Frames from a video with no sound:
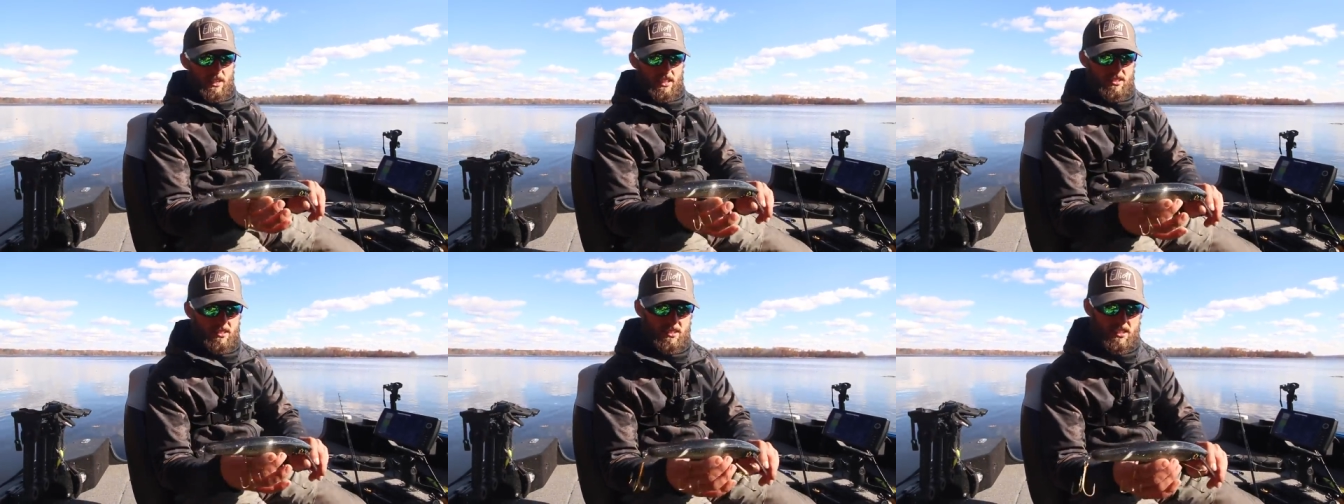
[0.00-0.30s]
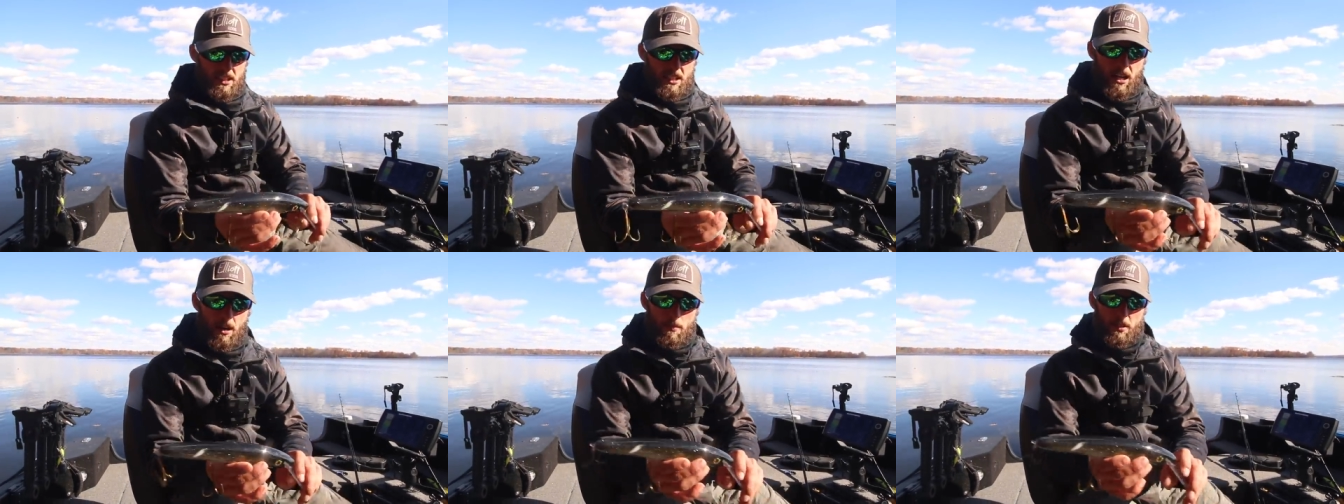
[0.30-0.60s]

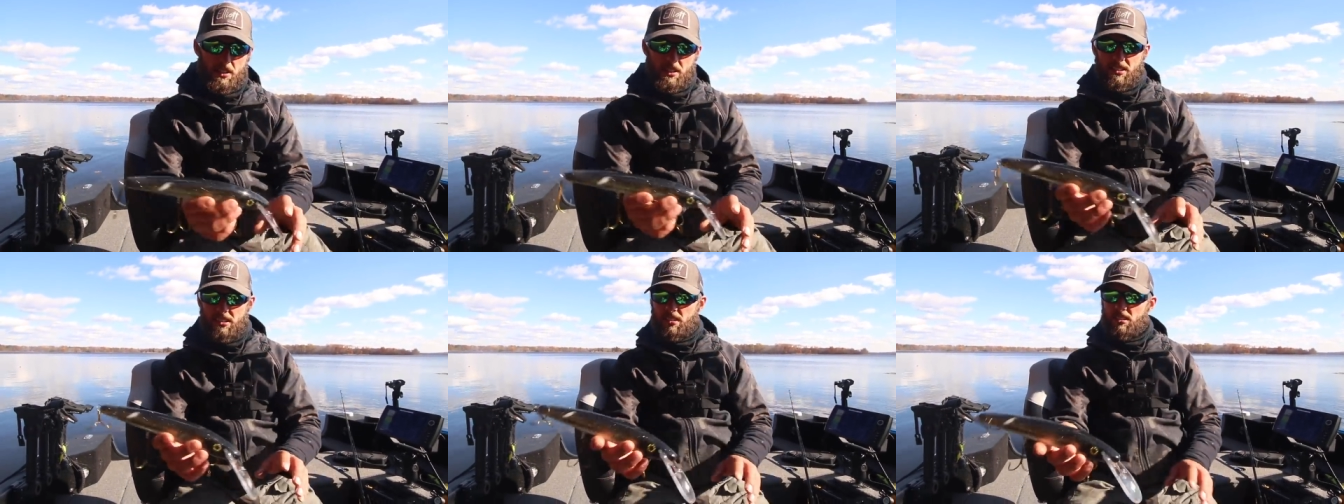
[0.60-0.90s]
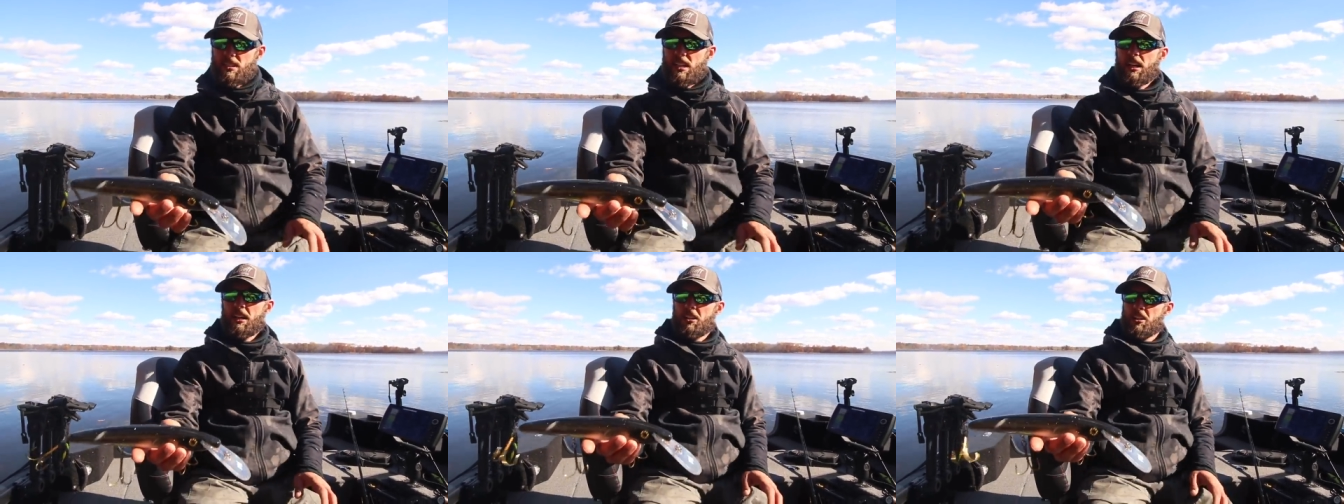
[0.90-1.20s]
mixes it up, and this
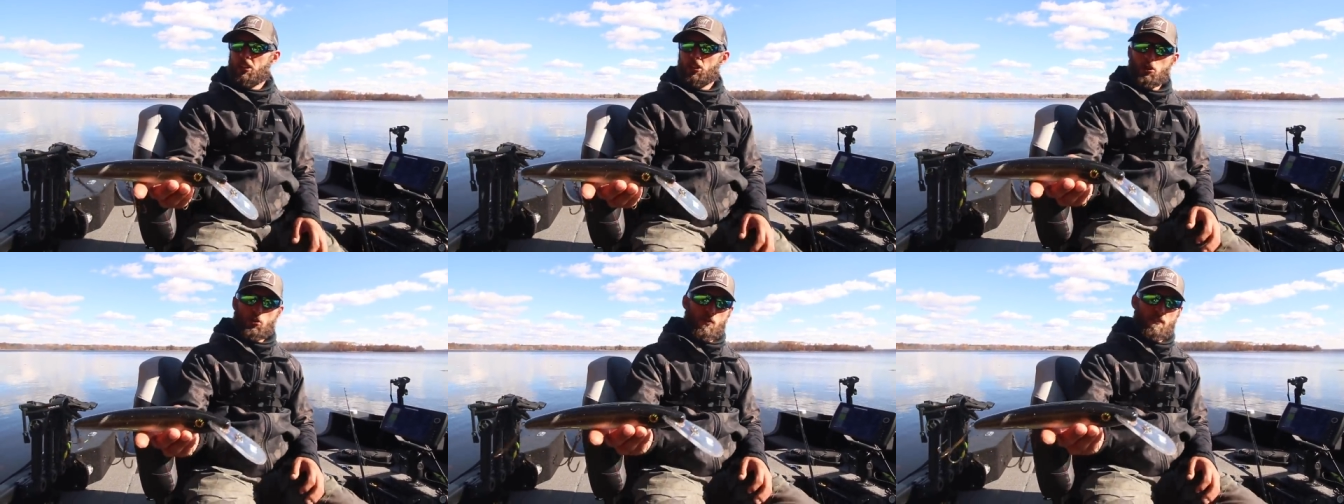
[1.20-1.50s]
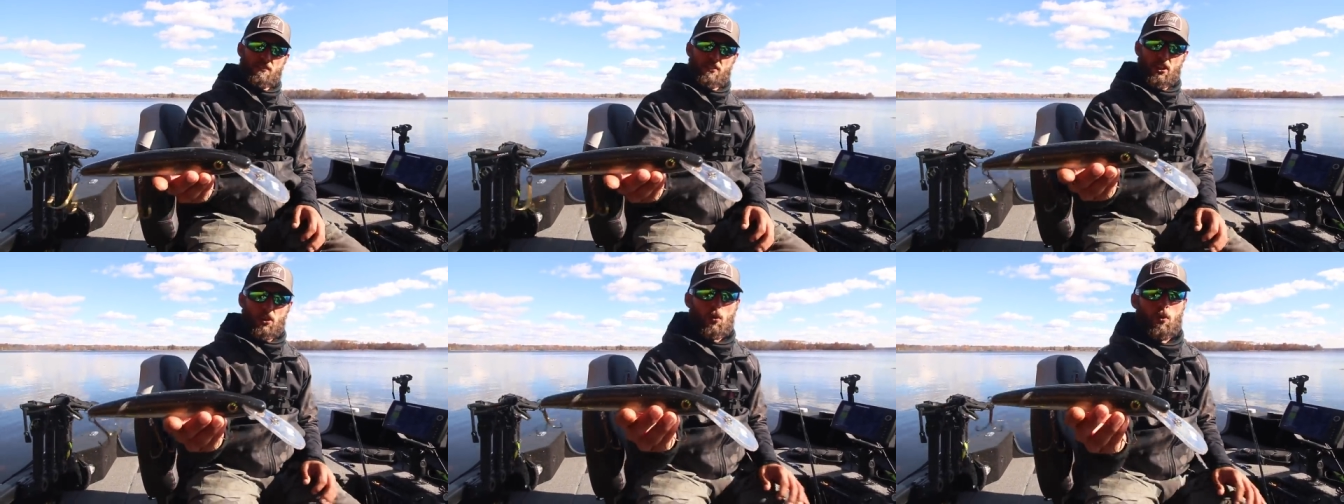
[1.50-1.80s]
is kind of the
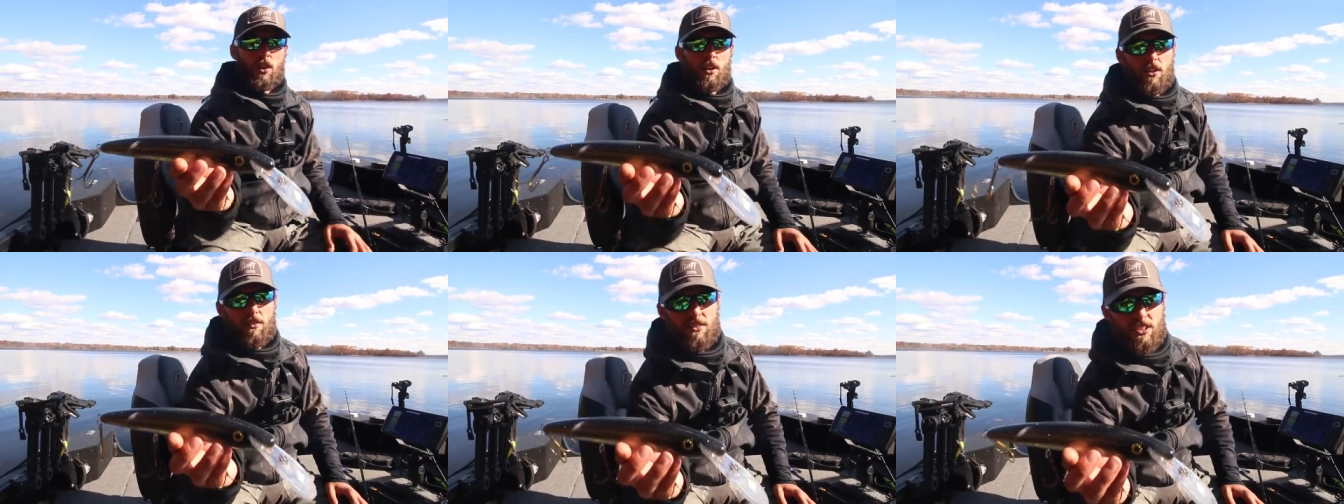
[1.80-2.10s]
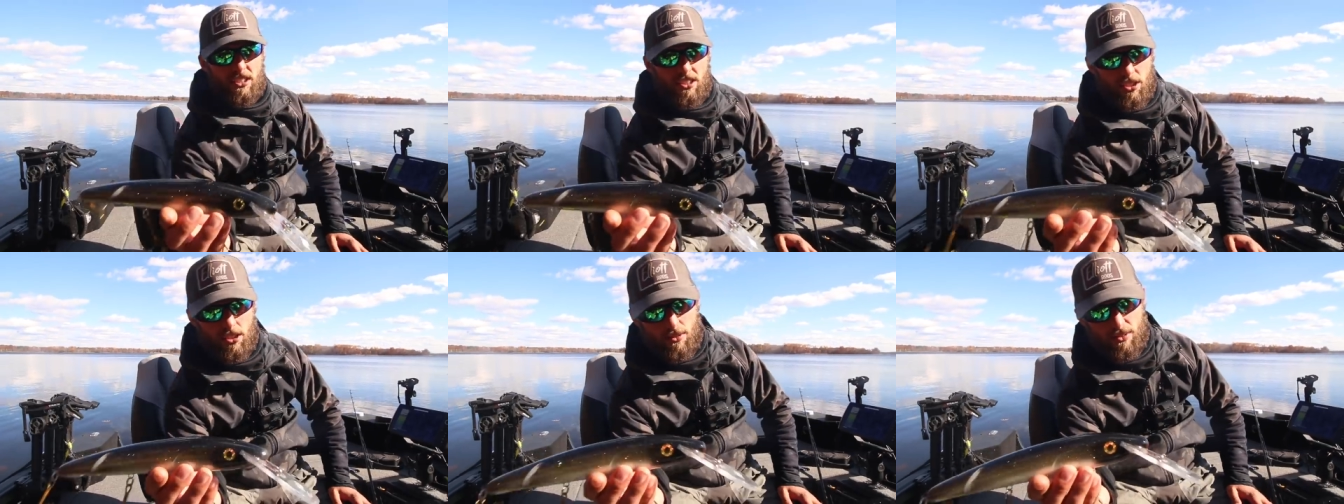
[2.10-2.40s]
goofier one of
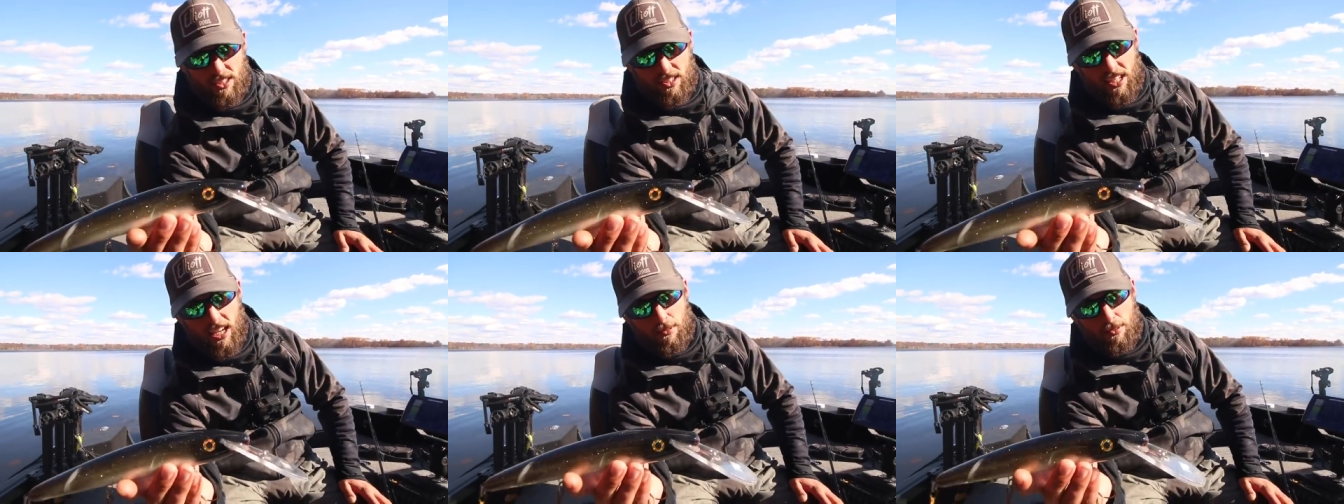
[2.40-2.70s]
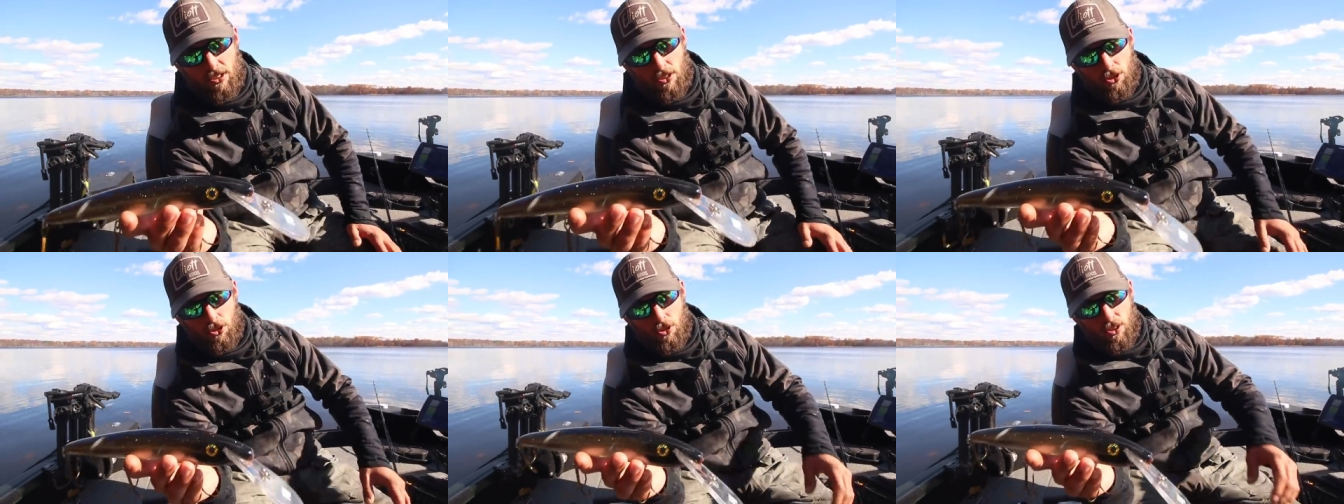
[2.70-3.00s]
these three
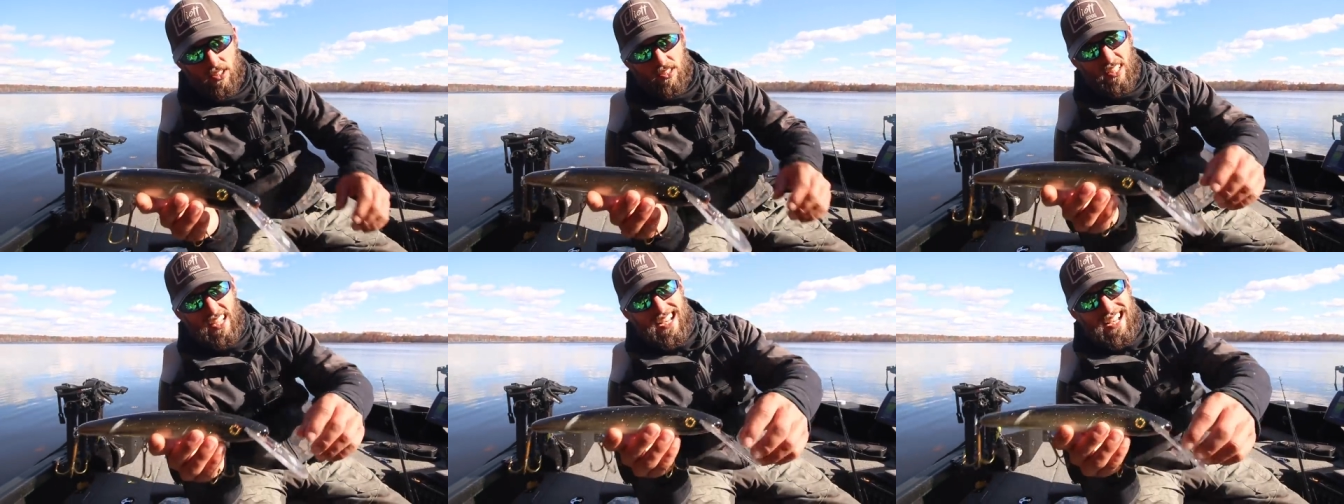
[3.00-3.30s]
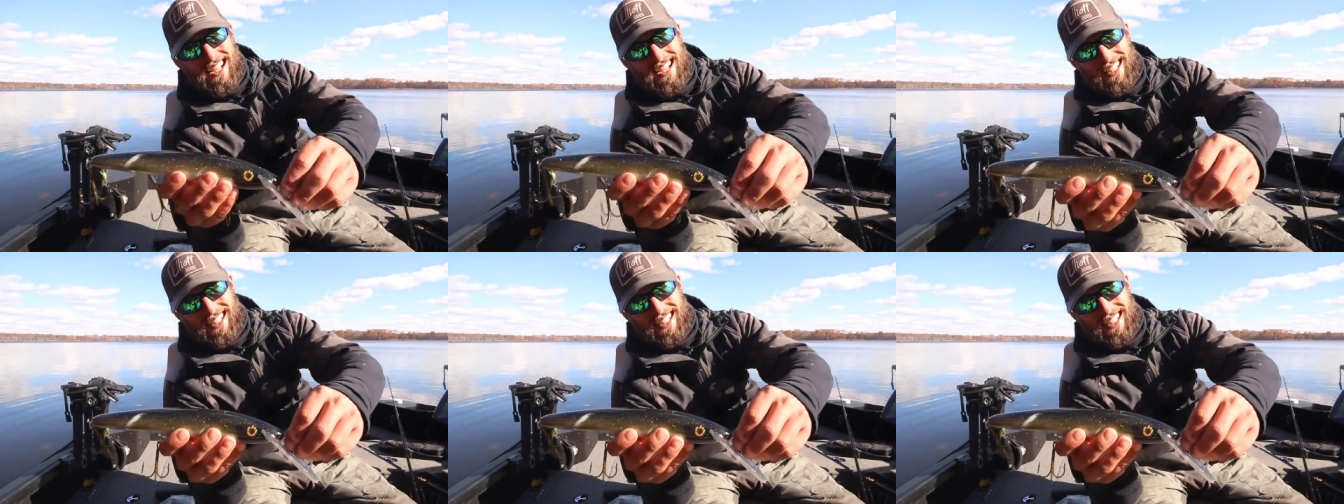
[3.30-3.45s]
types of lures.